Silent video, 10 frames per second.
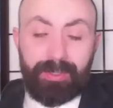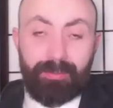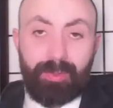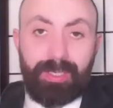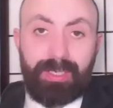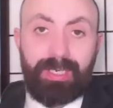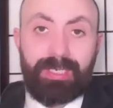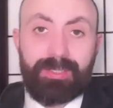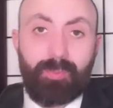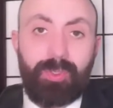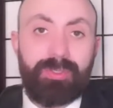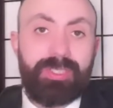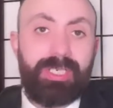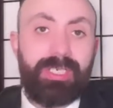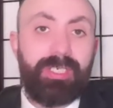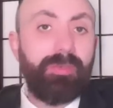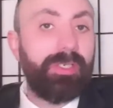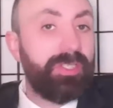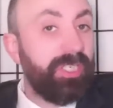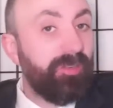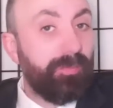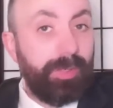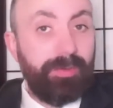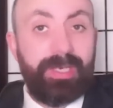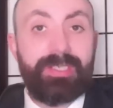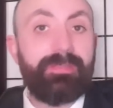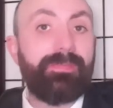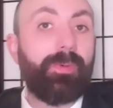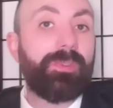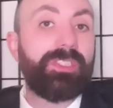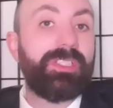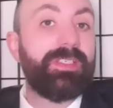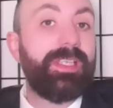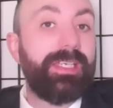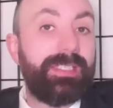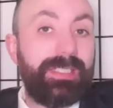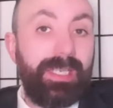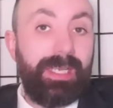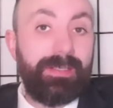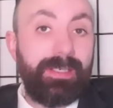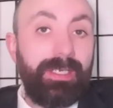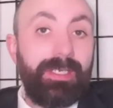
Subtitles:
of the ruling class want a unity of progressive forces as they see it.